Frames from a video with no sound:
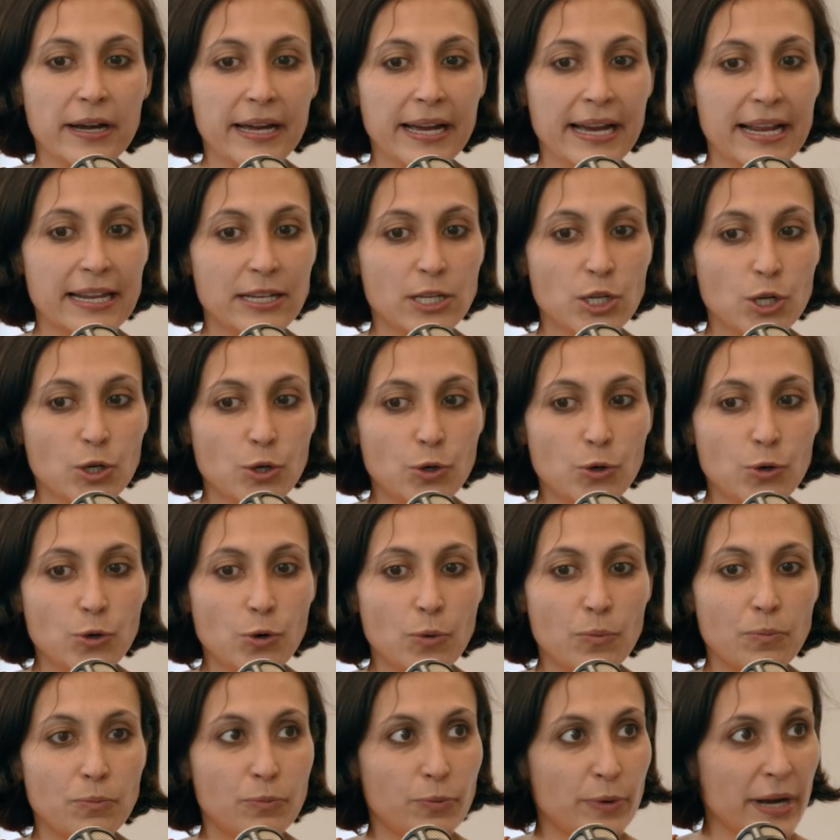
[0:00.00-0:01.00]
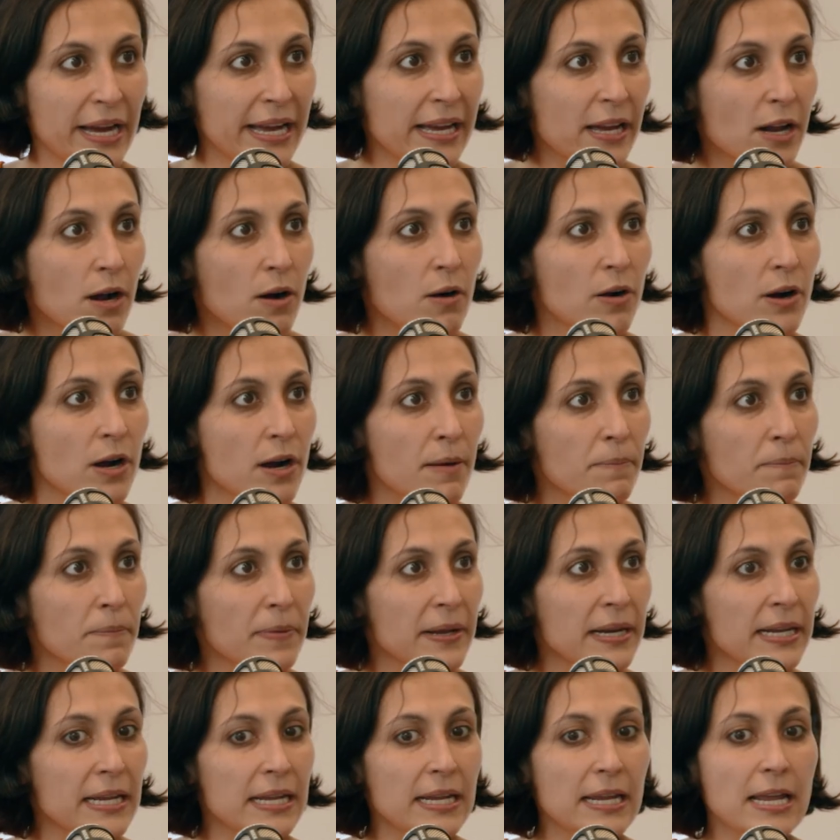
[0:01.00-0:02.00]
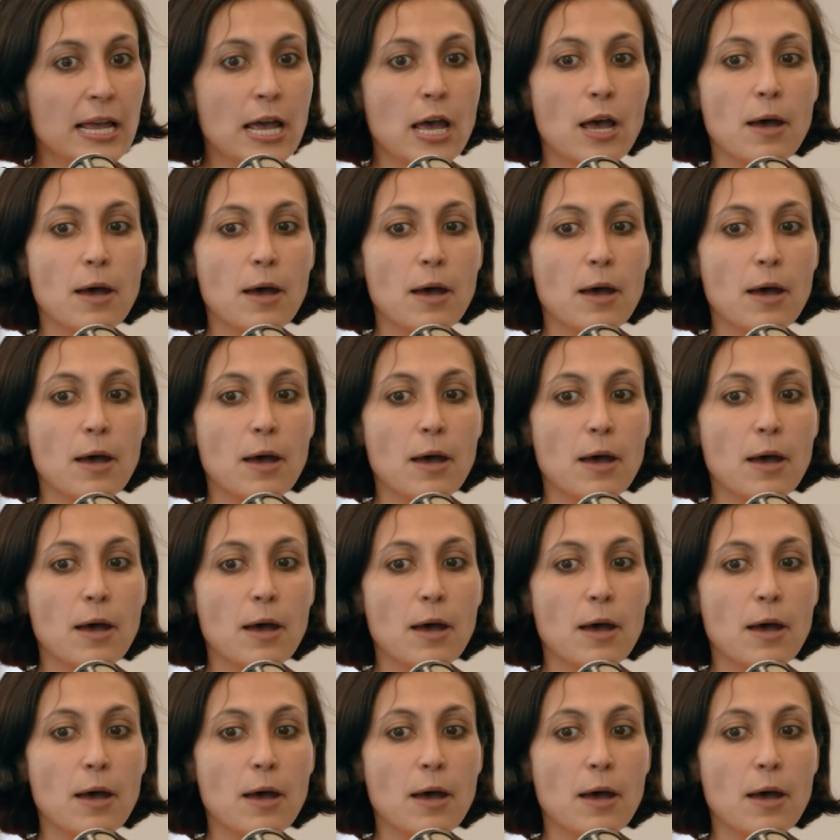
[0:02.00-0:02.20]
can you bring your company,